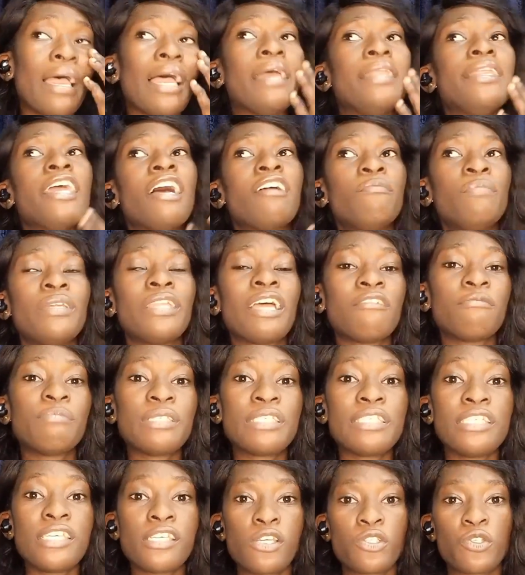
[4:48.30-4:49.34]
I've
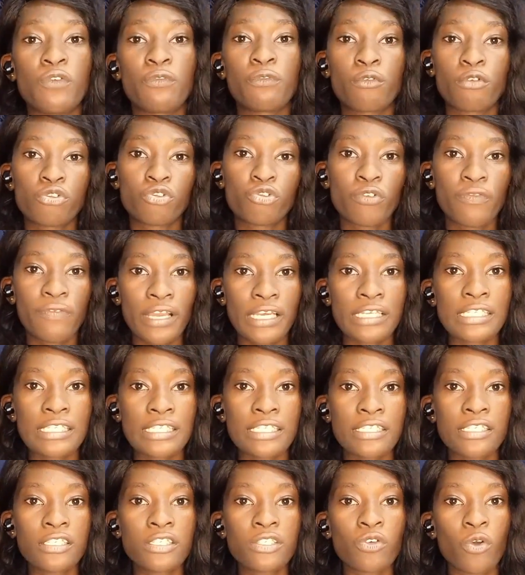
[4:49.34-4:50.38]
been seeing a lot of
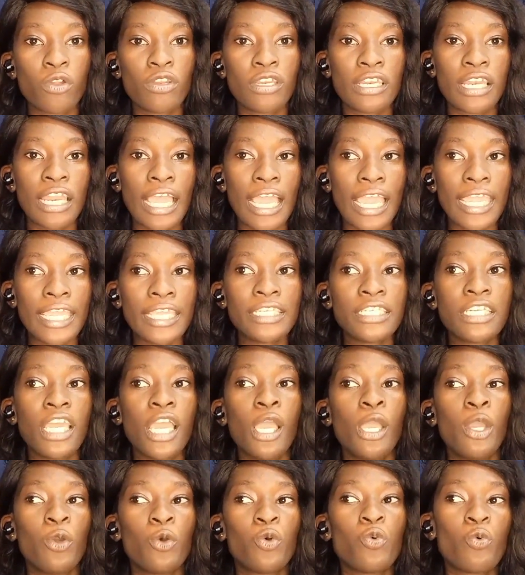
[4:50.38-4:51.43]
controversies
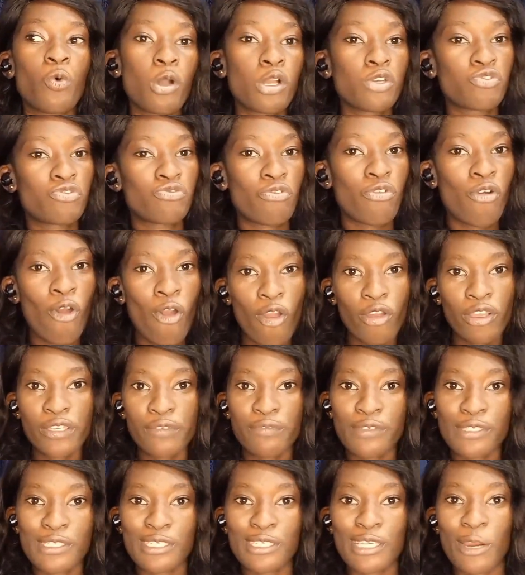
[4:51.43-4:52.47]
online. Who was wrong,
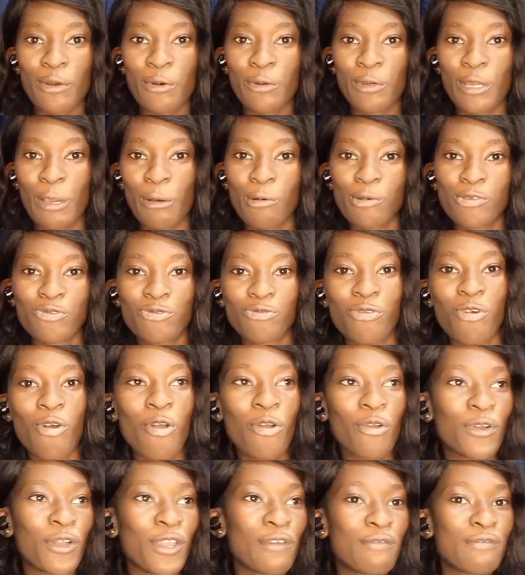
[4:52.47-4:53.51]
if it's Saro that was
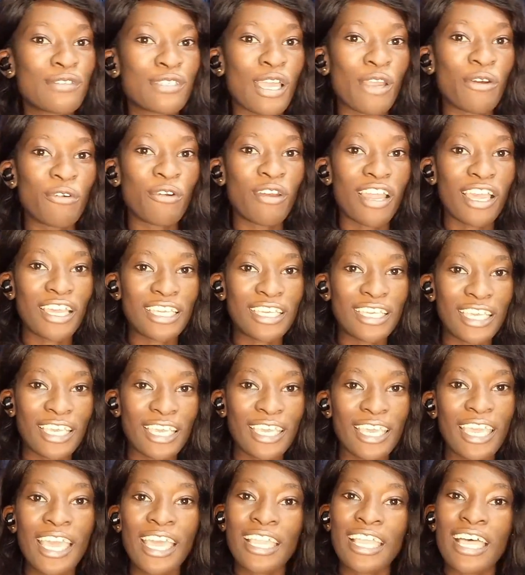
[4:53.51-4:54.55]
wrong, or if it's
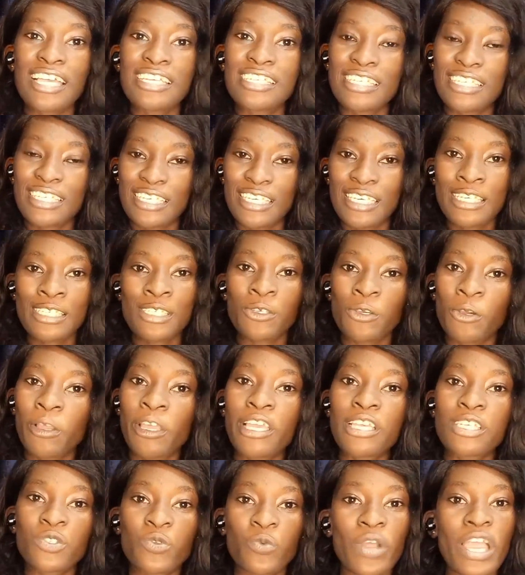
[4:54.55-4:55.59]
Arulake as the king's
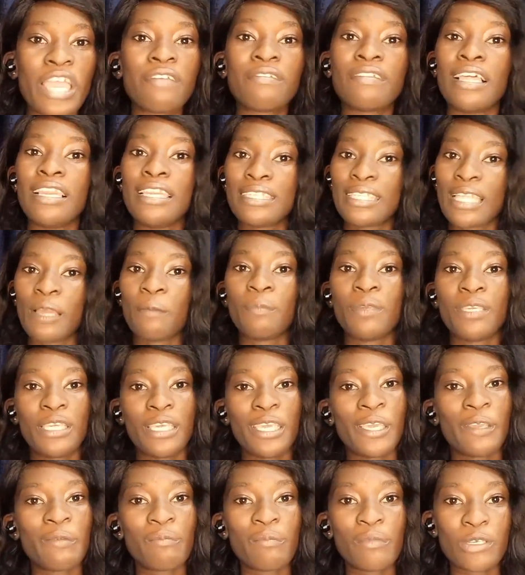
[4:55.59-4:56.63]
youngest wife that later
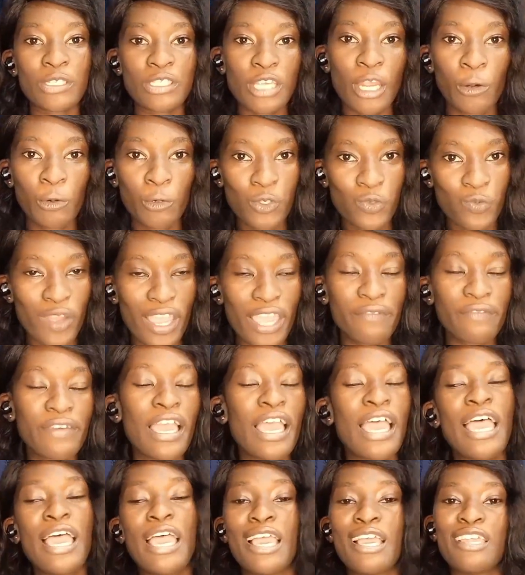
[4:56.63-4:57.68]
became Saro's wife.
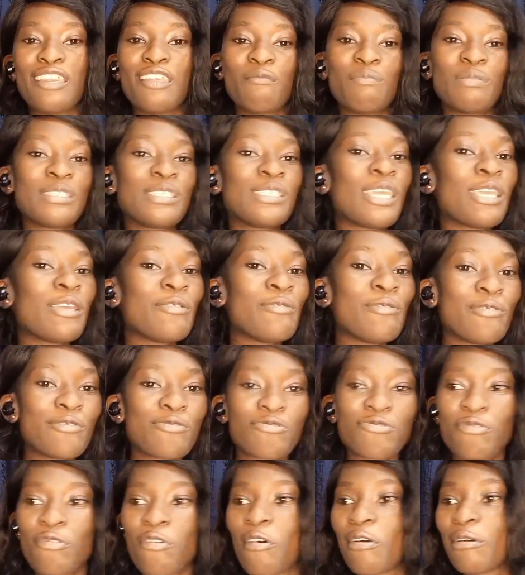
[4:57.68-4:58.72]
they've been saying, who
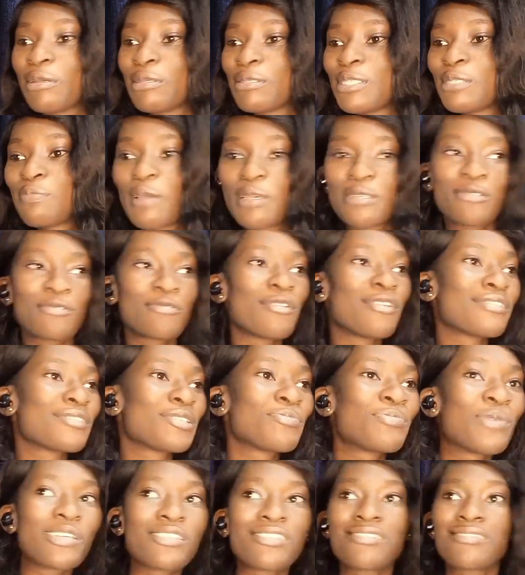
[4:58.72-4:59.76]
is wrong? Is this person wrong?
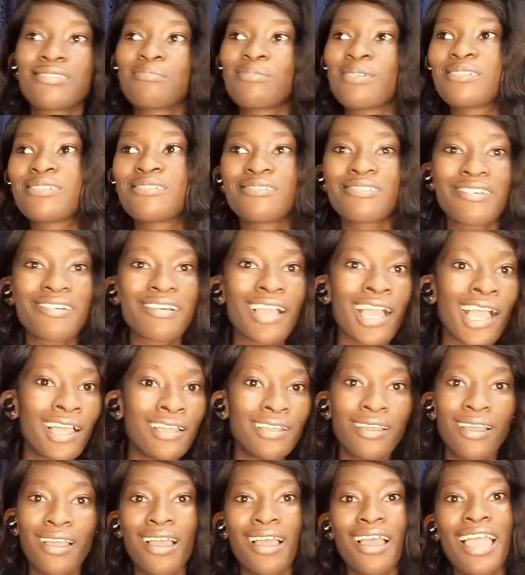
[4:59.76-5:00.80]
Is this person,
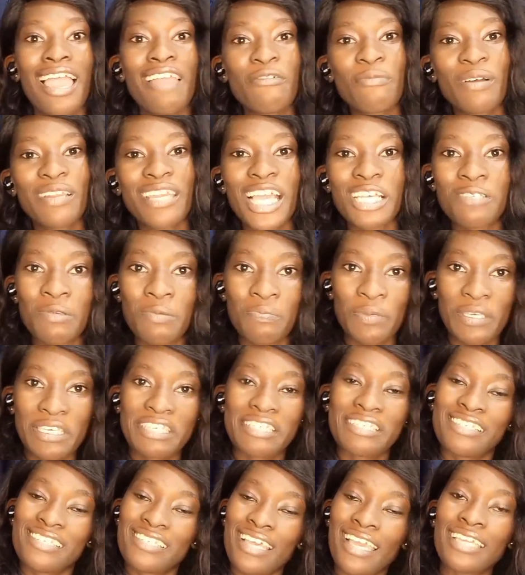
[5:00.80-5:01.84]
Everybody has been
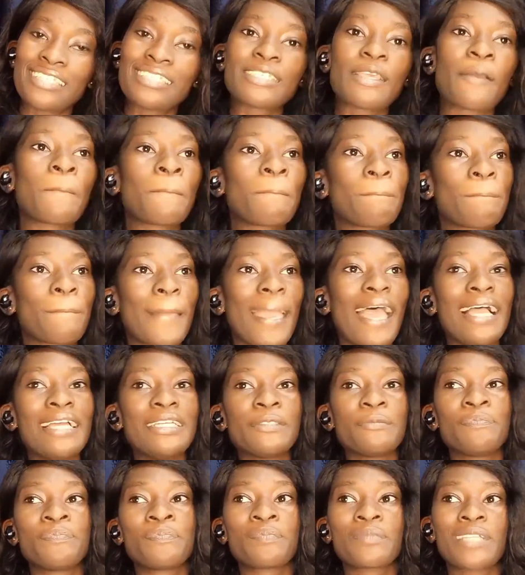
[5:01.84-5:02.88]
picking sides.
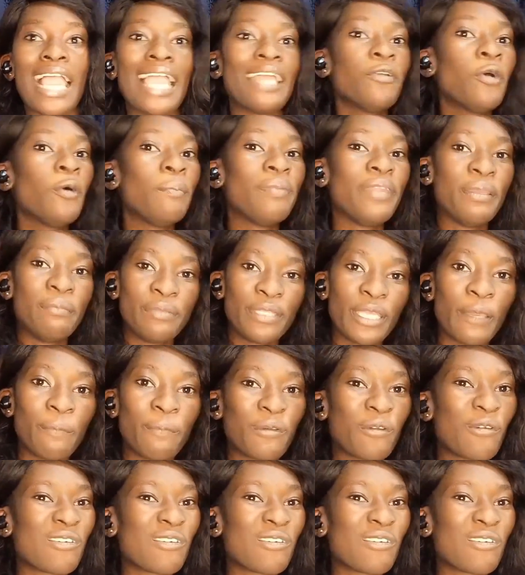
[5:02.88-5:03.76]
And I don't blame them,